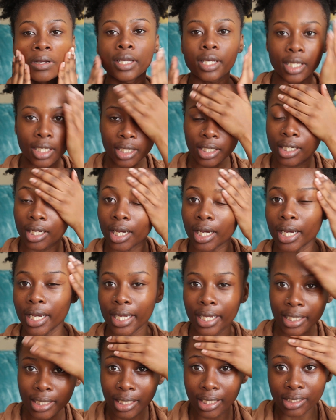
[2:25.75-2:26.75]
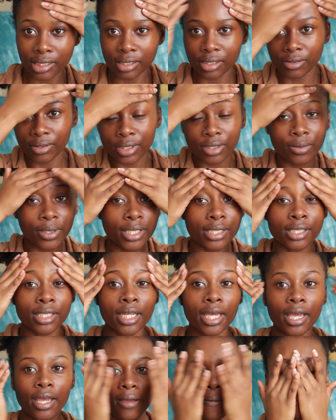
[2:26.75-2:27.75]
And I like to do it twice a
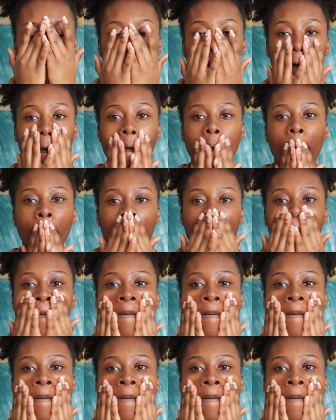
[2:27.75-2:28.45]
day, but